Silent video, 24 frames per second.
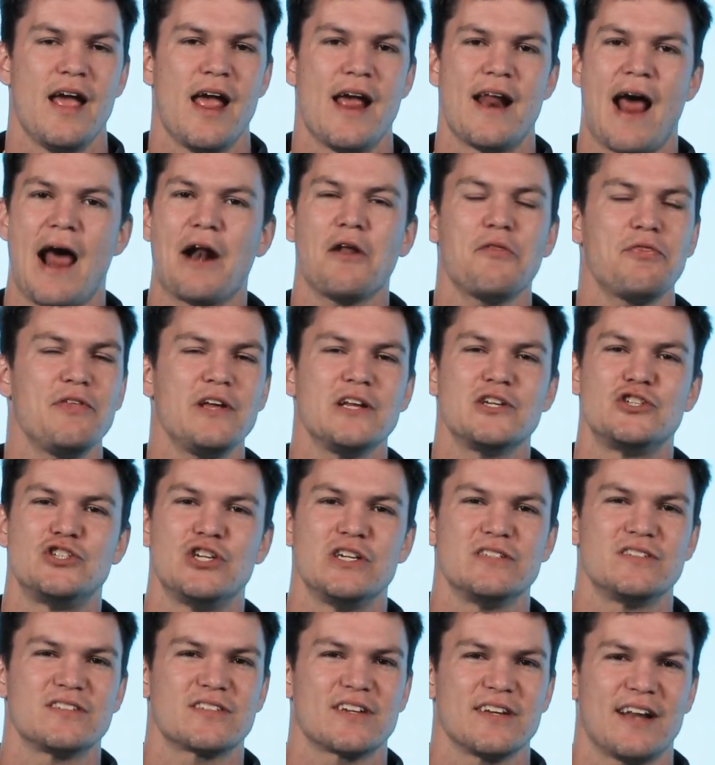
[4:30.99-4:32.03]
And I don't think
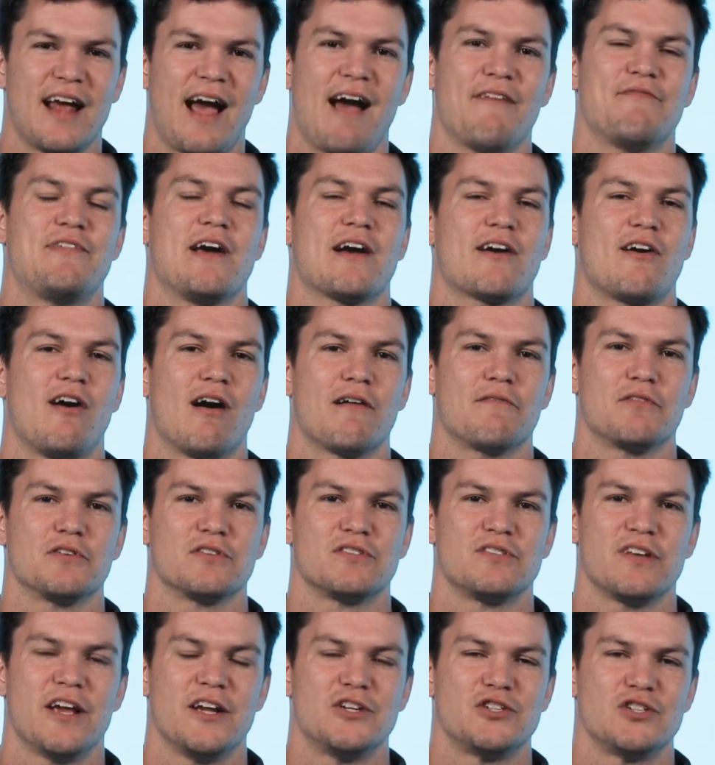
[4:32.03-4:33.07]
Jesus could have that
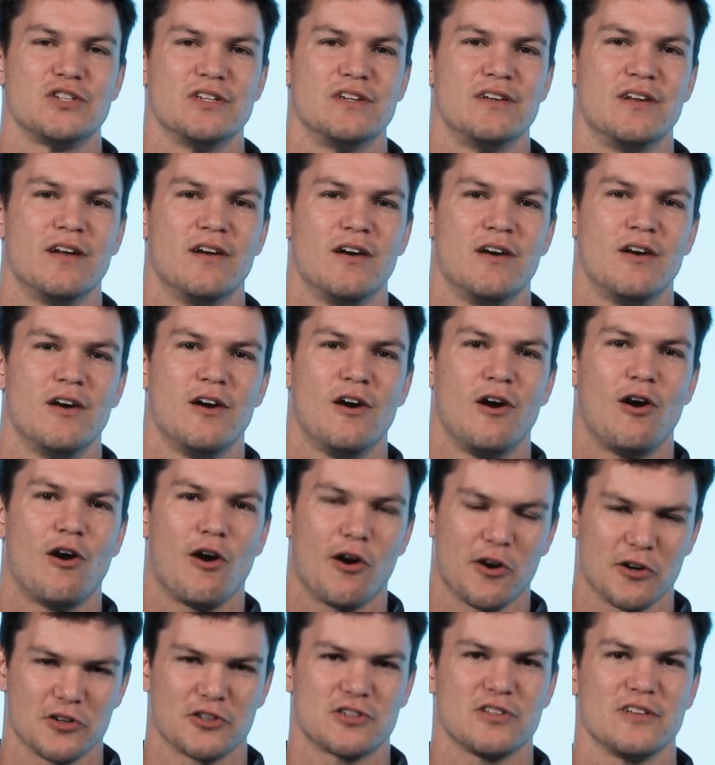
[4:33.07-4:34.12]
conversation
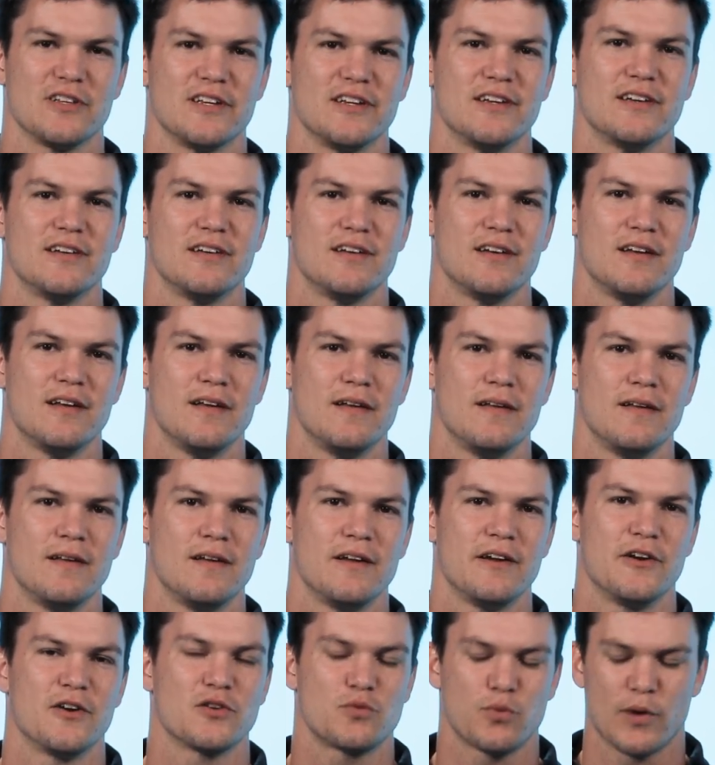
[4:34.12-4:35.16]
harshly.
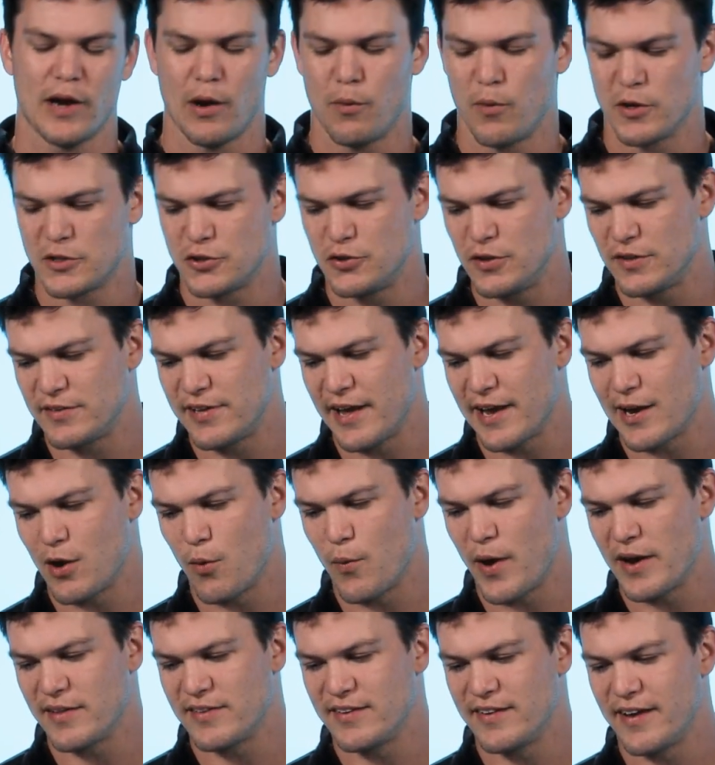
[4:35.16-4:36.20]
Here's what I want you to take
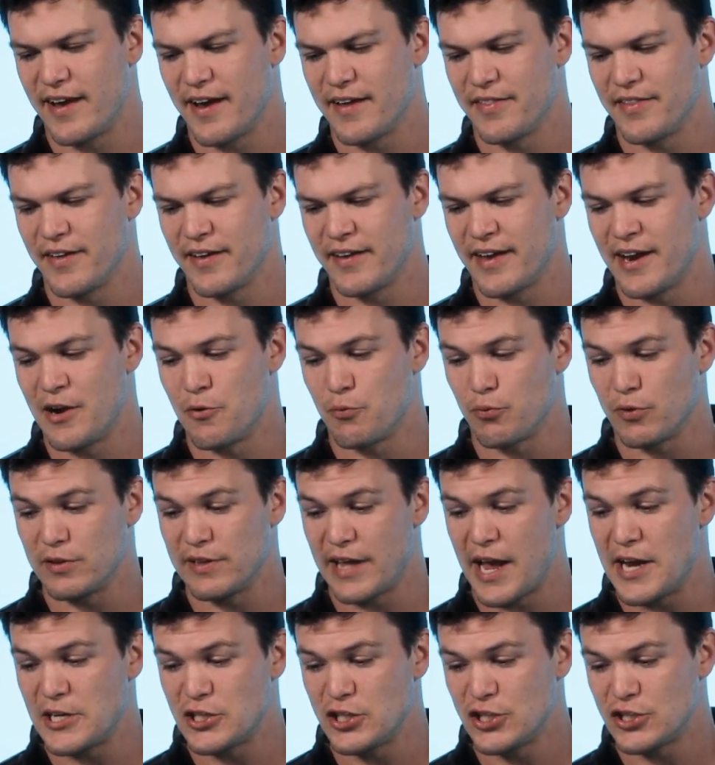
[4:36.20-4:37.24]
away today, that in
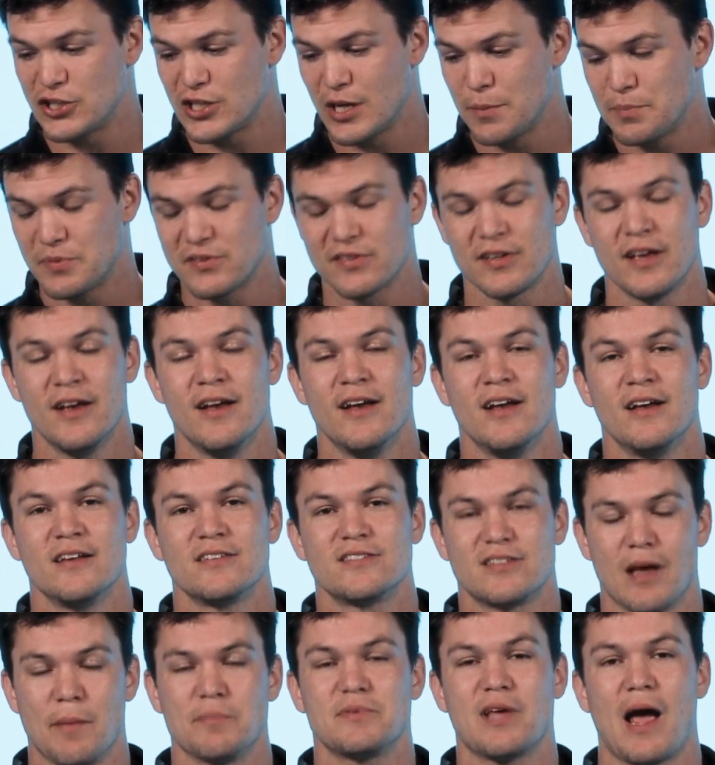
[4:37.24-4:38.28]
relationships,
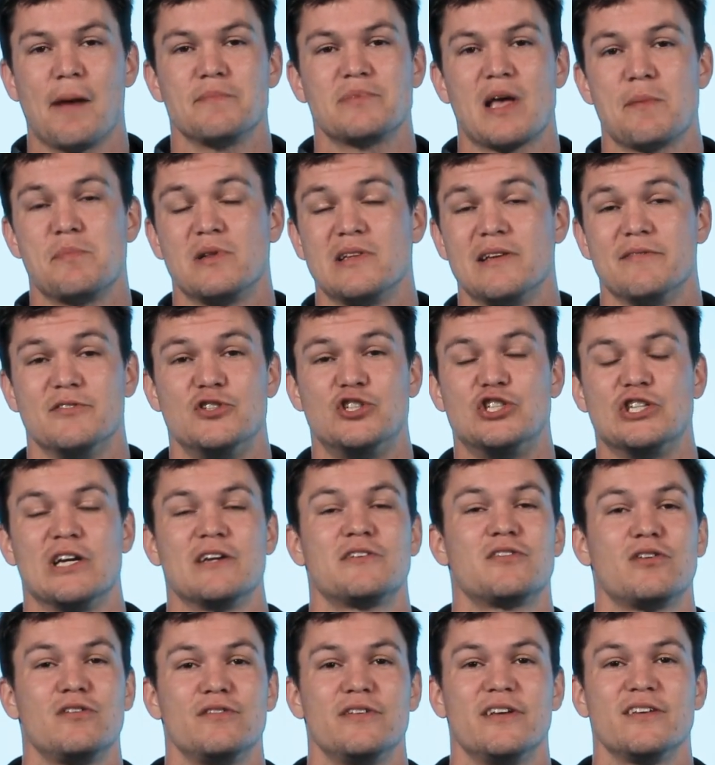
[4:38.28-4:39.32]
sometimes I believe
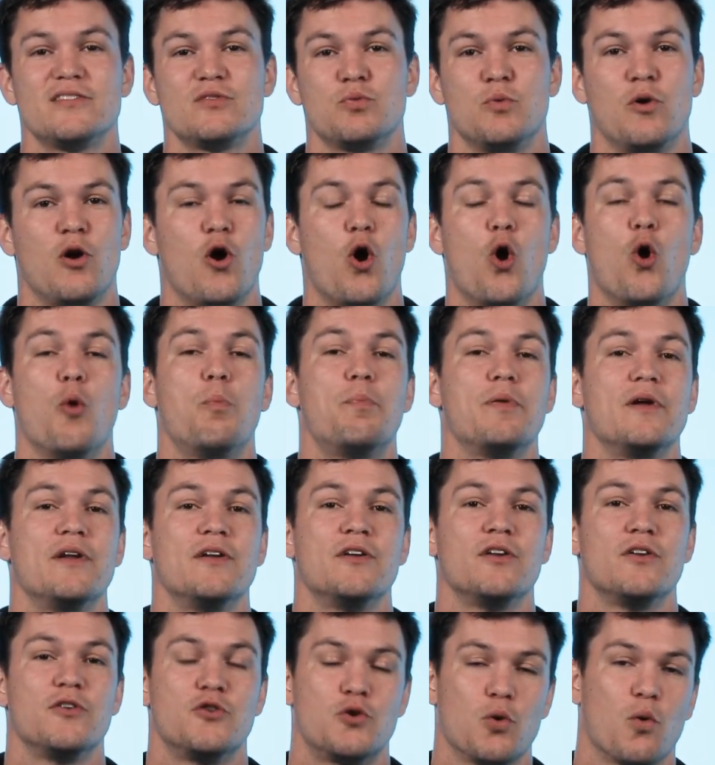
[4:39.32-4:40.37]
gentleness will
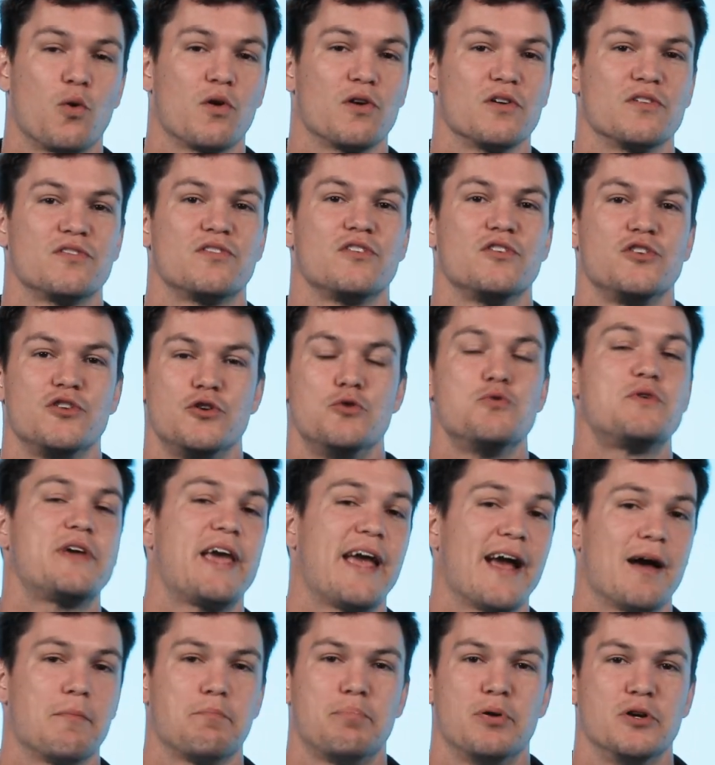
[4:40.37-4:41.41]
open doors you
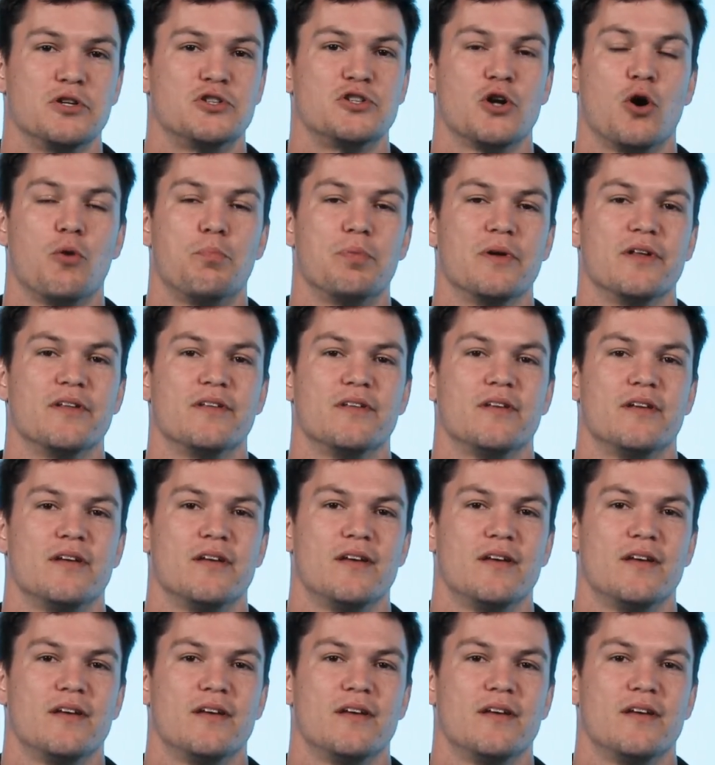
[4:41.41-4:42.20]
can't push open.